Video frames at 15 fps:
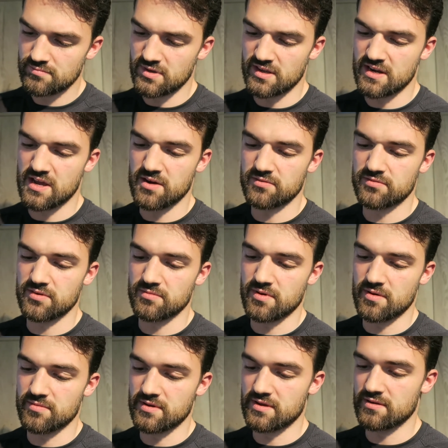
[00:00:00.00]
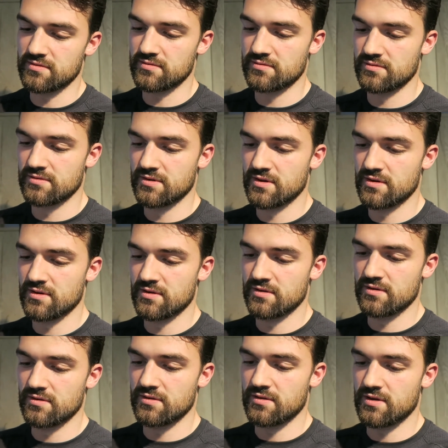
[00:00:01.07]
being healthy, but I mean,
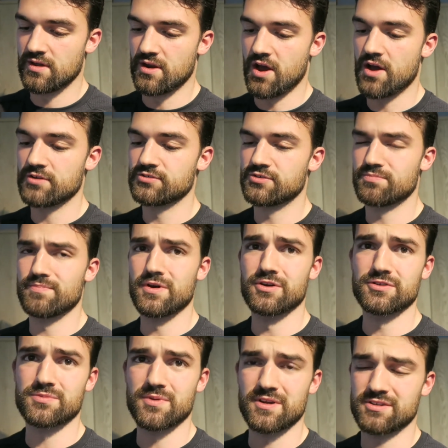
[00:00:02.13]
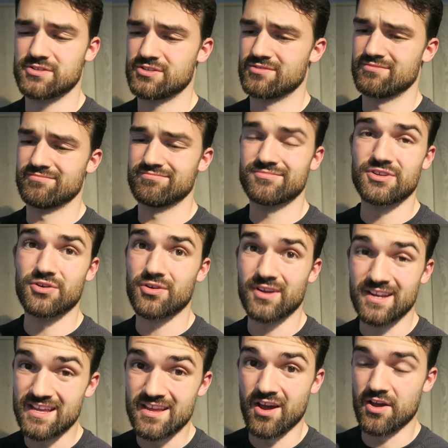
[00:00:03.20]
in one hundred mils of it, you're not
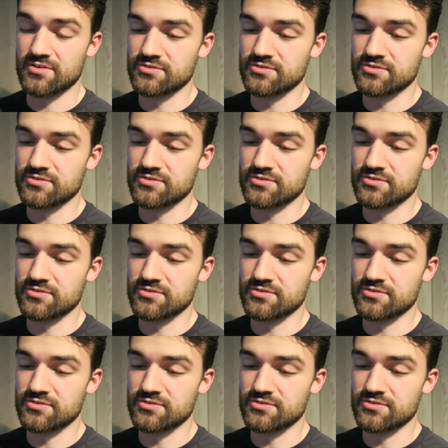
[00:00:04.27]
going to eat one